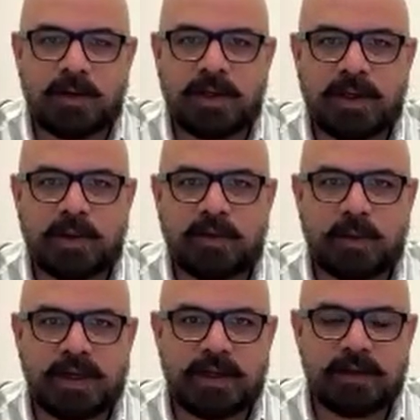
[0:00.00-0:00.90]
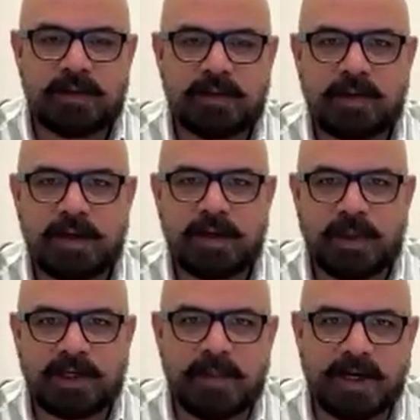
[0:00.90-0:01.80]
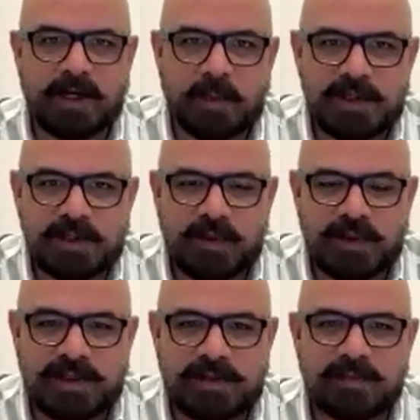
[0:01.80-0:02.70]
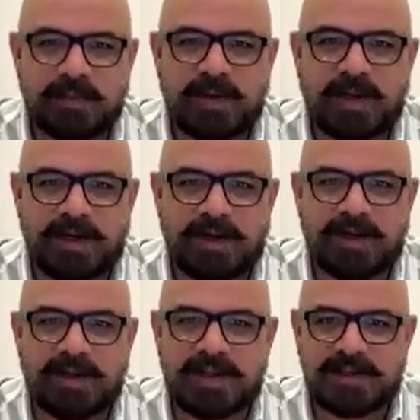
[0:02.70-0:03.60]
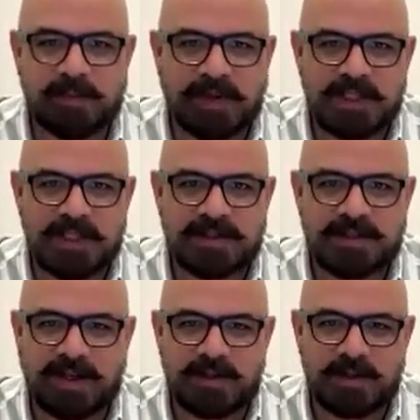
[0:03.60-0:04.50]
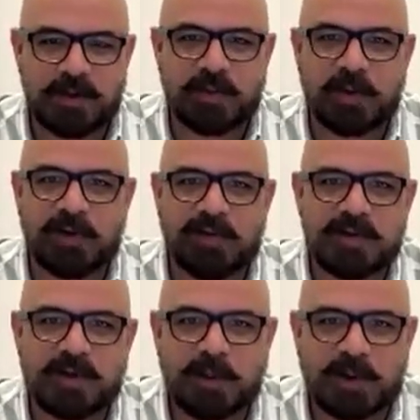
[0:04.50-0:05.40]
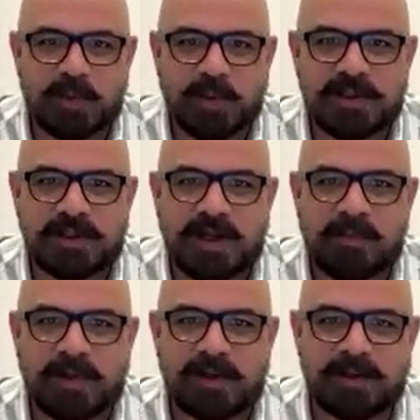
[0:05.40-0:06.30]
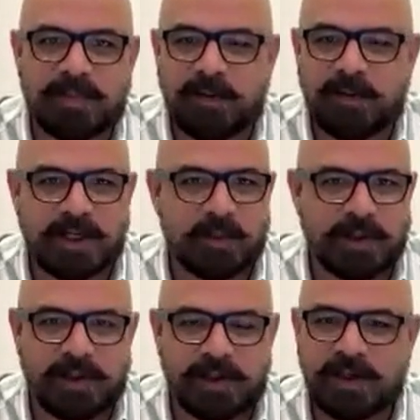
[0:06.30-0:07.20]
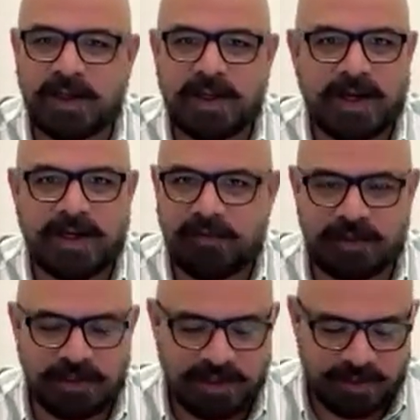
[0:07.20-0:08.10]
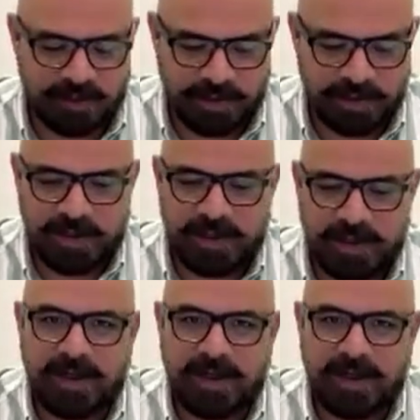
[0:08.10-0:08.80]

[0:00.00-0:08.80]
Hello, hello everyone. Welcome back to Venture Wisdom. And this is the place, as you know, we always talk about venture capital, private equity, and everything around it.